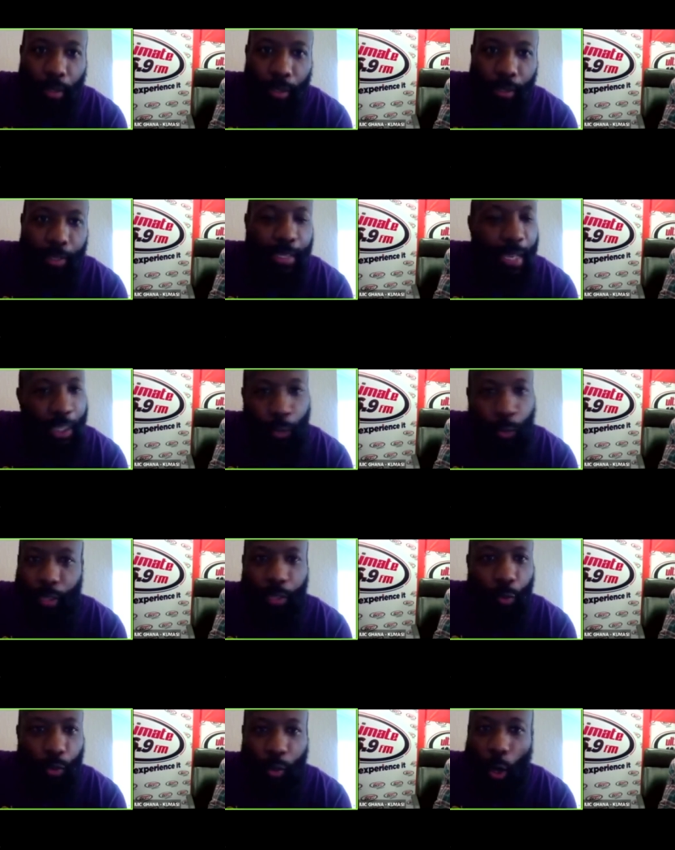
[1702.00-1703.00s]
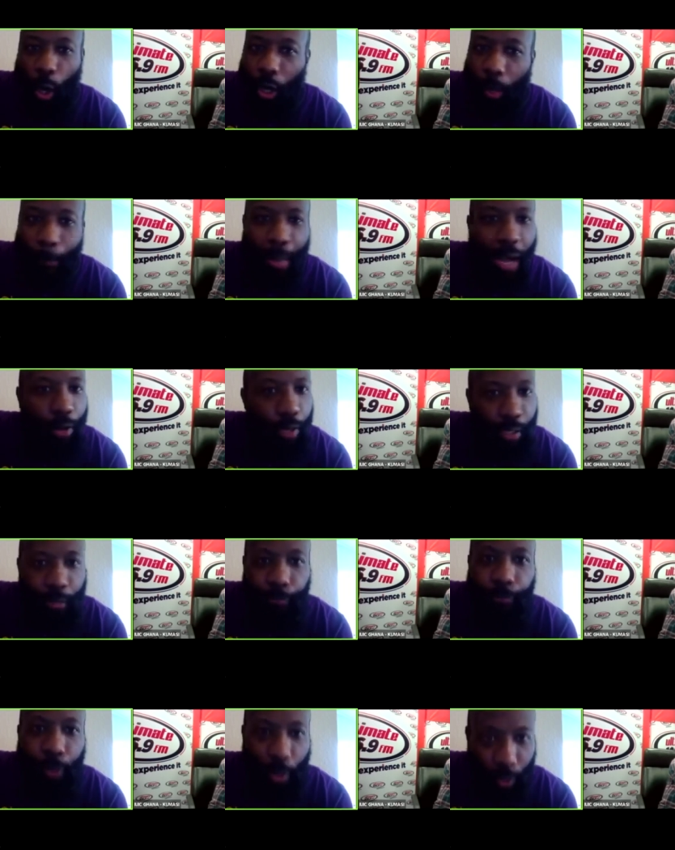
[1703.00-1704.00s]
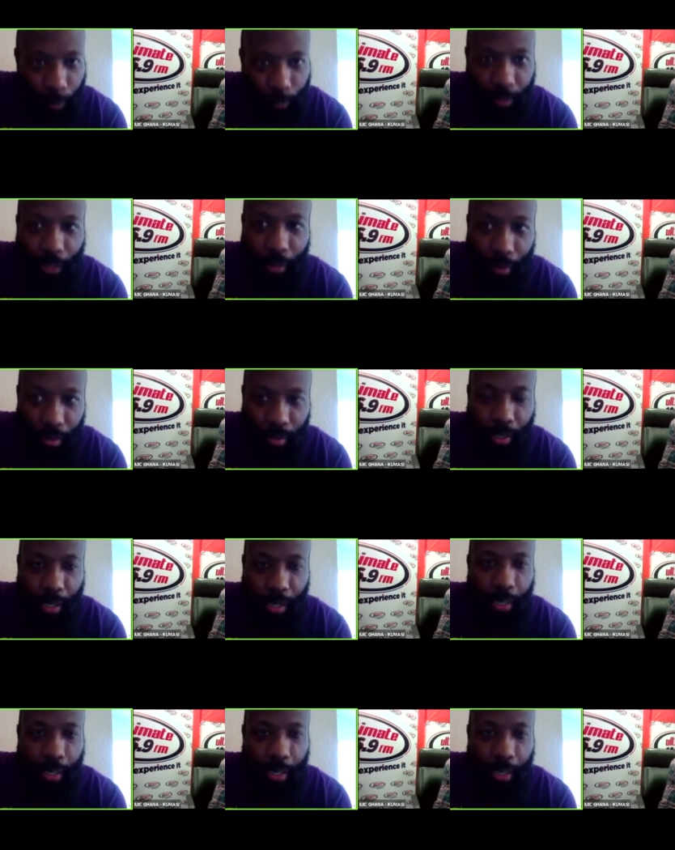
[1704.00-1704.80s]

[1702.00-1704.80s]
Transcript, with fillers: Because that's what it was all about in the first place.